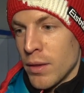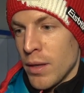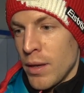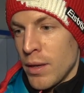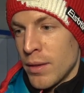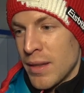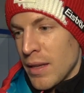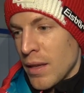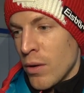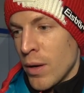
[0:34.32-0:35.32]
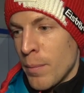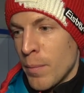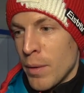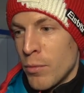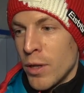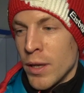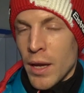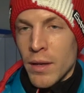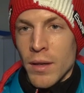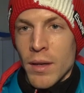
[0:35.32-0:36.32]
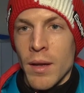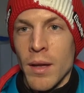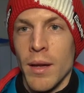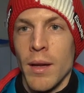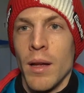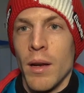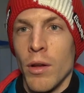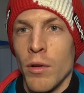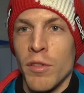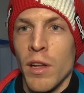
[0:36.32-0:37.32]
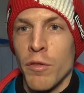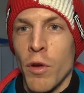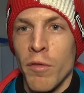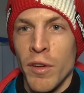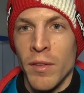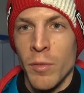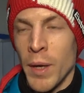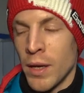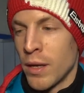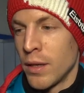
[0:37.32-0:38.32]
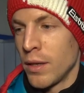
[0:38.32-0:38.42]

Now I'm really getting a lot of self-confidence back.